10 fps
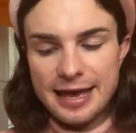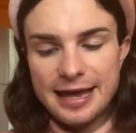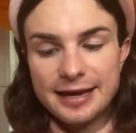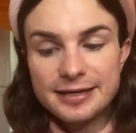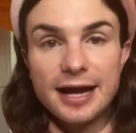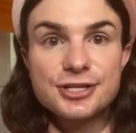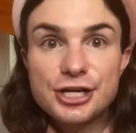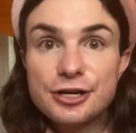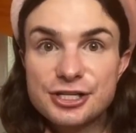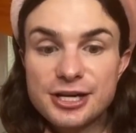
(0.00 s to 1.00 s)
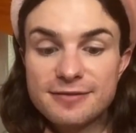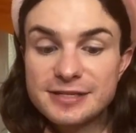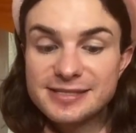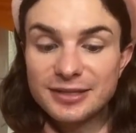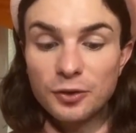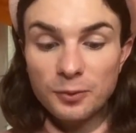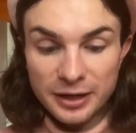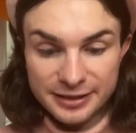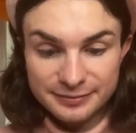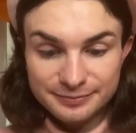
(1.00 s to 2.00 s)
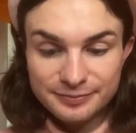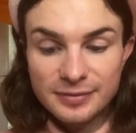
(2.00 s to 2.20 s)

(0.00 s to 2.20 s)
And I cherish every single one.